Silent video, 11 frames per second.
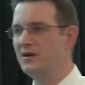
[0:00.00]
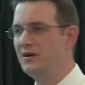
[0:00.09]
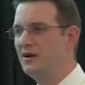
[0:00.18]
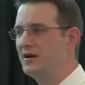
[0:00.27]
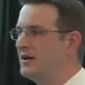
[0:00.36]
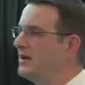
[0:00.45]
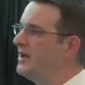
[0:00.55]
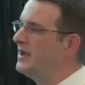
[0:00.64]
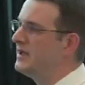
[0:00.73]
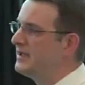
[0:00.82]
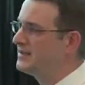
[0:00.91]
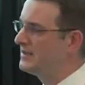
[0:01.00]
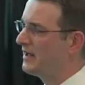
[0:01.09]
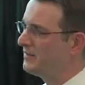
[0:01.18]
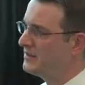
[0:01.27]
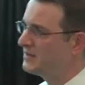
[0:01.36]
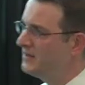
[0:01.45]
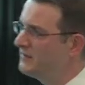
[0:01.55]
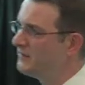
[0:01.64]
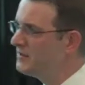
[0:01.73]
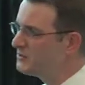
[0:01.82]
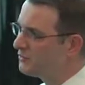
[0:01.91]
in Ghana is that these
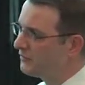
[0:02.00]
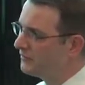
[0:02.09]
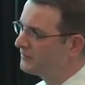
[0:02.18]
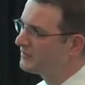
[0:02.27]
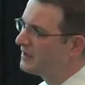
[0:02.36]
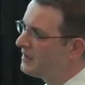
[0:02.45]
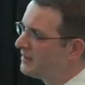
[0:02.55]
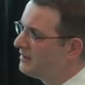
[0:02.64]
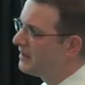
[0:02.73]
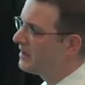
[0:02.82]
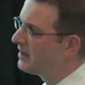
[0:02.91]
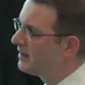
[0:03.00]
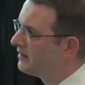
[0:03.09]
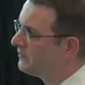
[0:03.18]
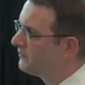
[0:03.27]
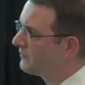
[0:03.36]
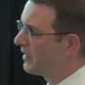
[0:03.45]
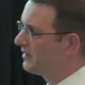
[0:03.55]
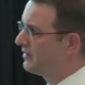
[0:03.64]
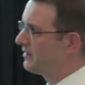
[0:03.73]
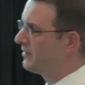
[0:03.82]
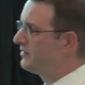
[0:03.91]
individuals, they, um,
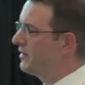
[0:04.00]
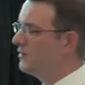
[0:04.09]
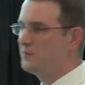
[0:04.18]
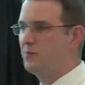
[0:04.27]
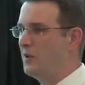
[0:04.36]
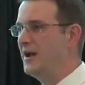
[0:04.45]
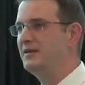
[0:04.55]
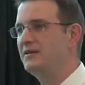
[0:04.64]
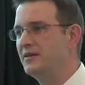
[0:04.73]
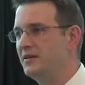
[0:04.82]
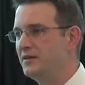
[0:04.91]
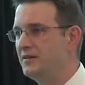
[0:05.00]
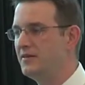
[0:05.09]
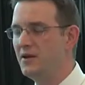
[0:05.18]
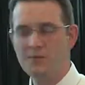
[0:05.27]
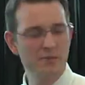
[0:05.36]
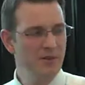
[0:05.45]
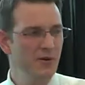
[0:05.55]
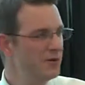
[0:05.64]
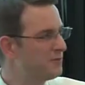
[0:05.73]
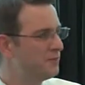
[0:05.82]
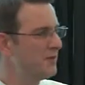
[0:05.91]
they're bright. They're,
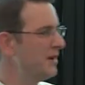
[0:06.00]
there's,